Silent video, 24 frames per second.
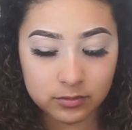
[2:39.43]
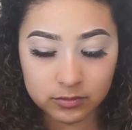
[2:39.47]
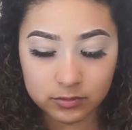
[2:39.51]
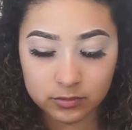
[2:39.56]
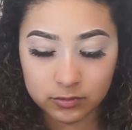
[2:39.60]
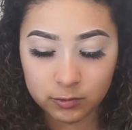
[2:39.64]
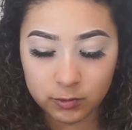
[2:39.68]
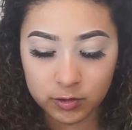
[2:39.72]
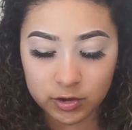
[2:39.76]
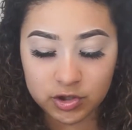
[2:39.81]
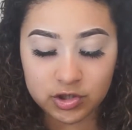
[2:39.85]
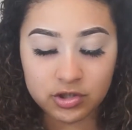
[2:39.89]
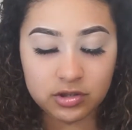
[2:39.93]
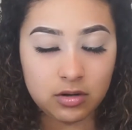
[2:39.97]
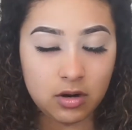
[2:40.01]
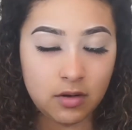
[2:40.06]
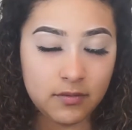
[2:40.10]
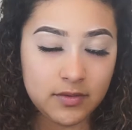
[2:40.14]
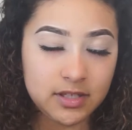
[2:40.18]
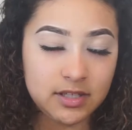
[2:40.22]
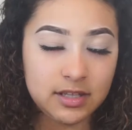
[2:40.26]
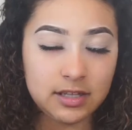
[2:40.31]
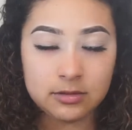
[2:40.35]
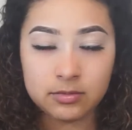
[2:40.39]
which
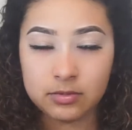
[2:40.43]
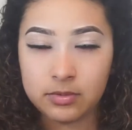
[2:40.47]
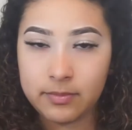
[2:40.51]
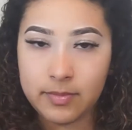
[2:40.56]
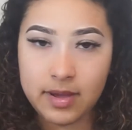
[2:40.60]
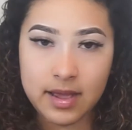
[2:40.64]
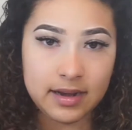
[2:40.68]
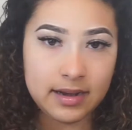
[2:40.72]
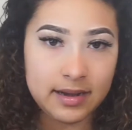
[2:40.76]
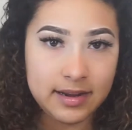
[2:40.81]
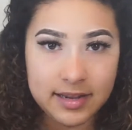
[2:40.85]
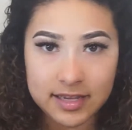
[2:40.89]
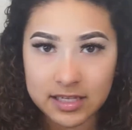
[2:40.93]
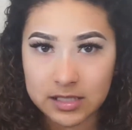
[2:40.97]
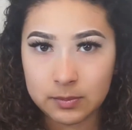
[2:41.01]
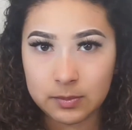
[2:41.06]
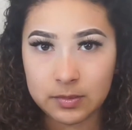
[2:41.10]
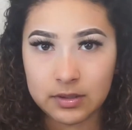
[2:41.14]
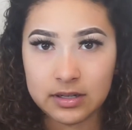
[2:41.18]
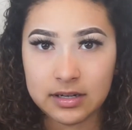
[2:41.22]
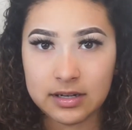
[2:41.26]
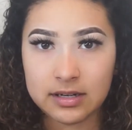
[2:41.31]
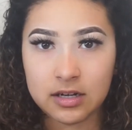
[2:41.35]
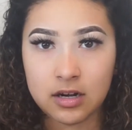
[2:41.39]
obviously that's what matte is,
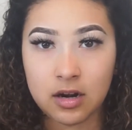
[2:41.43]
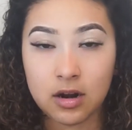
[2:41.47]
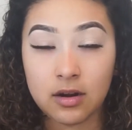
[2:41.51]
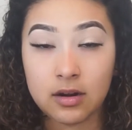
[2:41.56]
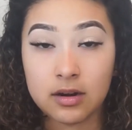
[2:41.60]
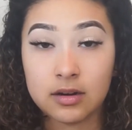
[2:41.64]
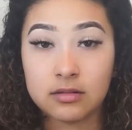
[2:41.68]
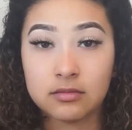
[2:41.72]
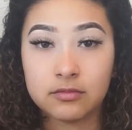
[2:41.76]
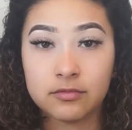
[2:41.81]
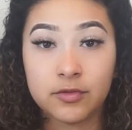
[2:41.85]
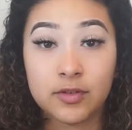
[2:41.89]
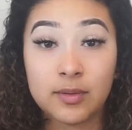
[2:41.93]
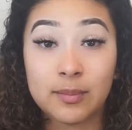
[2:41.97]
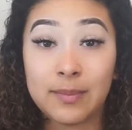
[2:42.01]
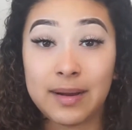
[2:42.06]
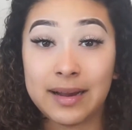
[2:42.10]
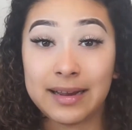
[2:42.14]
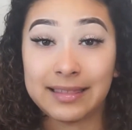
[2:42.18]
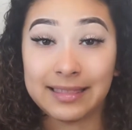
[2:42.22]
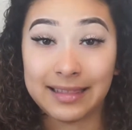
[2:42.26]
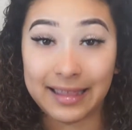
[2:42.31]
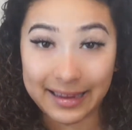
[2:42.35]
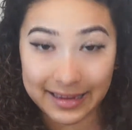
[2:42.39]
but not for my
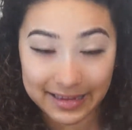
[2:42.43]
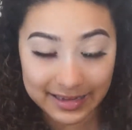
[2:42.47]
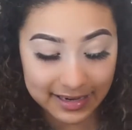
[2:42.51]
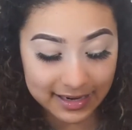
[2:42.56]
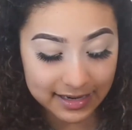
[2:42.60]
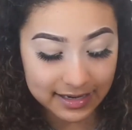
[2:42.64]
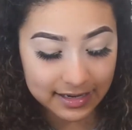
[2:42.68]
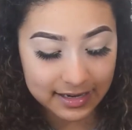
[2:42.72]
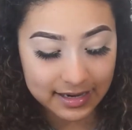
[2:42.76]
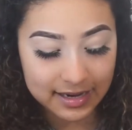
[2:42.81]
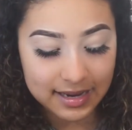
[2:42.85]
liking.